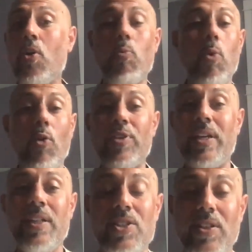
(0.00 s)
woven
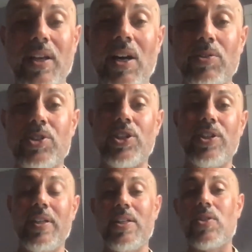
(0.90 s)
into the culture
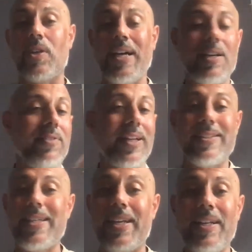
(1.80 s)
and into our kind of like
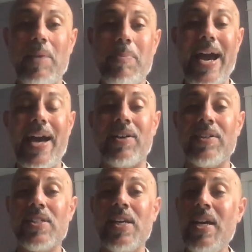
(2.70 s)
day-to-day
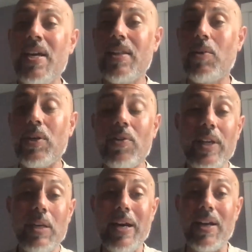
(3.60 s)
patterns that we don't think
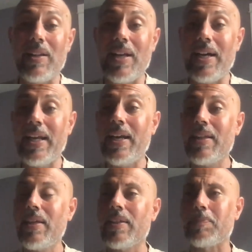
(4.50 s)
about it a lot. And I
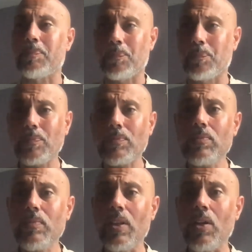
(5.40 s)
think that
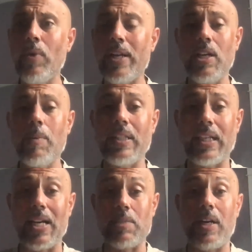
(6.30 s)
when I talk about the
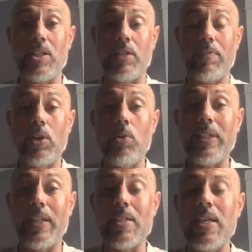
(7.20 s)
cosmology of
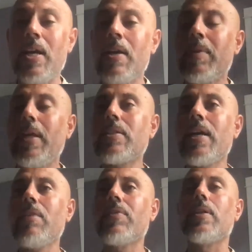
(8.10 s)
loneliness, it's
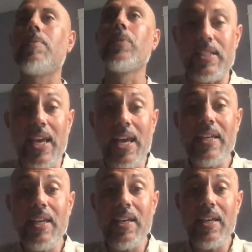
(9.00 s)
kind of the
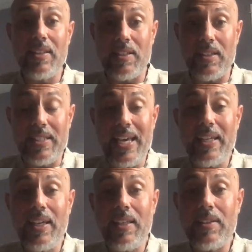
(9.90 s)
taking
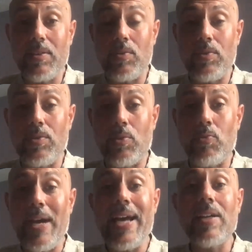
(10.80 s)
the
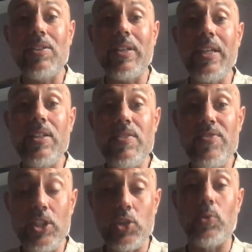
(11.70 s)
radical
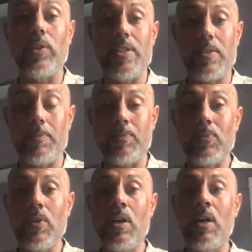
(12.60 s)
individualism
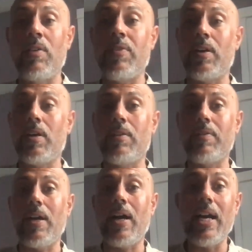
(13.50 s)
of
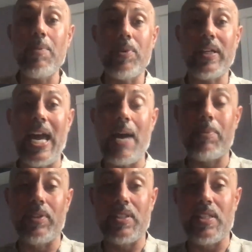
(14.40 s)
a hyper
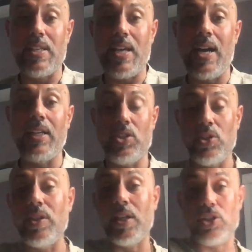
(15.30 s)
capitalist society
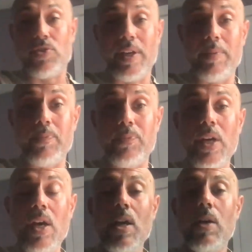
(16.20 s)
to the extreme.
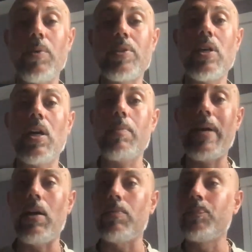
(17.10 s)
And when we talk
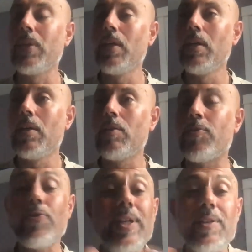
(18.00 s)
about
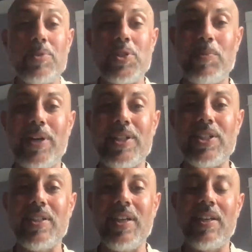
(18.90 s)
freedom so much
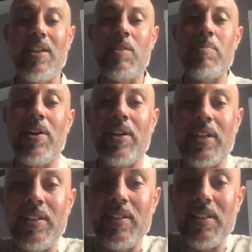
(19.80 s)
in
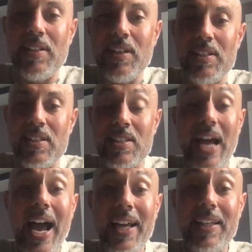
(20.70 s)
American
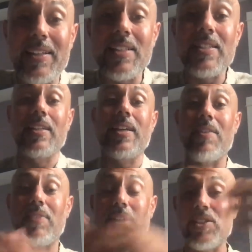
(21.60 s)
society, that's like kind
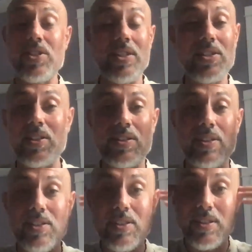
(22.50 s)
of like
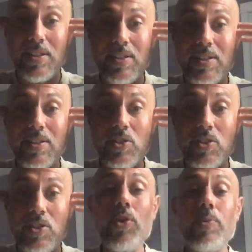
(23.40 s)
this
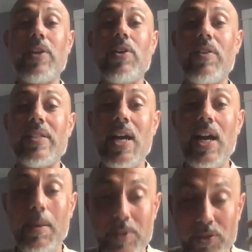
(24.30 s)
word we hear all the
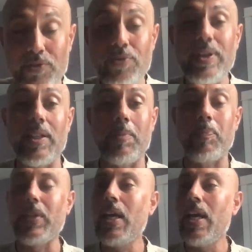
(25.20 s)
time is
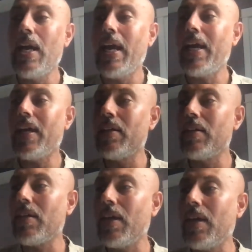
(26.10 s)
freedom.
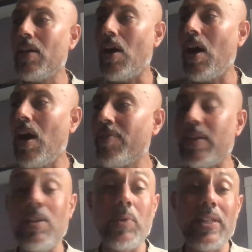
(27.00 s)
And
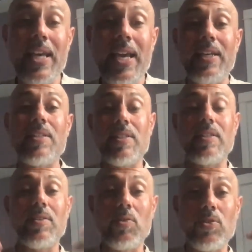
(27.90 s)
often when taken to
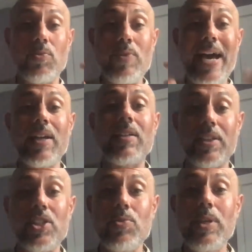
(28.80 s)
the radical
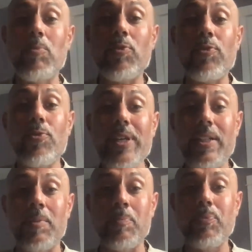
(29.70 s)
extreme,
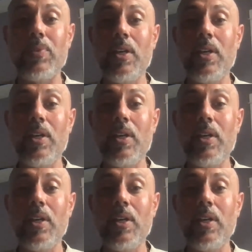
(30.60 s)
freedom